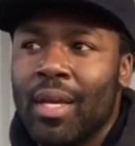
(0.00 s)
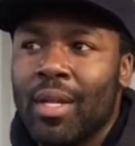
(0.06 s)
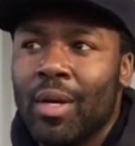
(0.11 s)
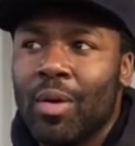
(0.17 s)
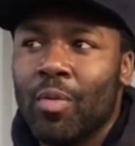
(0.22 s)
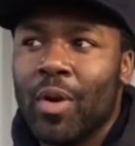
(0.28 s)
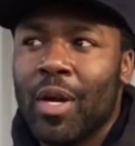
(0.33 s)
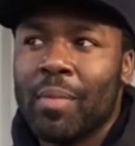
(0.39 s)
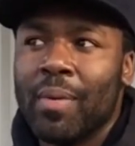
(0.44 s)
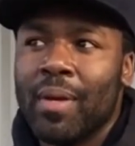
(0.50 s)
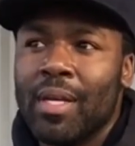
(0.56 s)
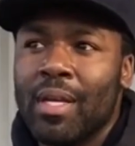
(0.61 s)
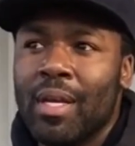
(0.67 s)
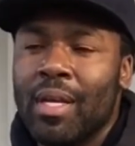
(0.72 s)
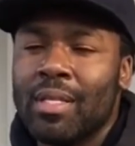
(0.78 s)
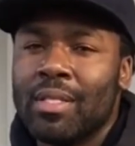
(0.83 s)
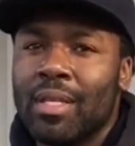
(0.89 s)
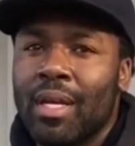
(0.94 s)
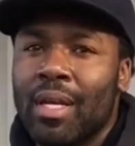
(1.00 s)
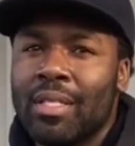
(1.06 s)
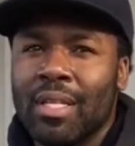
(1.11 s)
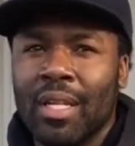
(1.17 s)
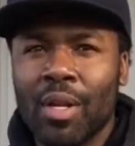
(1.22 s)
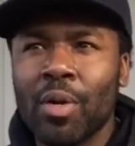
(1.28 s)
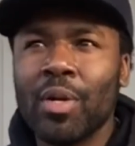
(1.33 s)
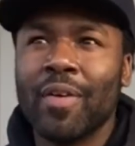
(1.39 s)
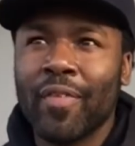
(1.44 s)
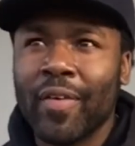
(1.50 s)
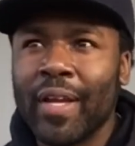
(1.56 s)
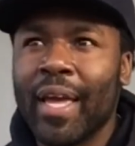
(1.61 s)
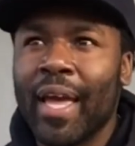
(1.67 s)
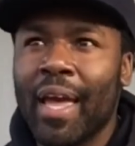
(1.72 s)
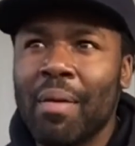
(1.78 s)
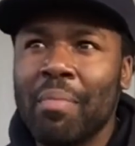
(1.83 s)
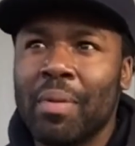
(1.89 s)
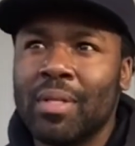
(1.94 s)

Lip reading: rugby, it's a little different game,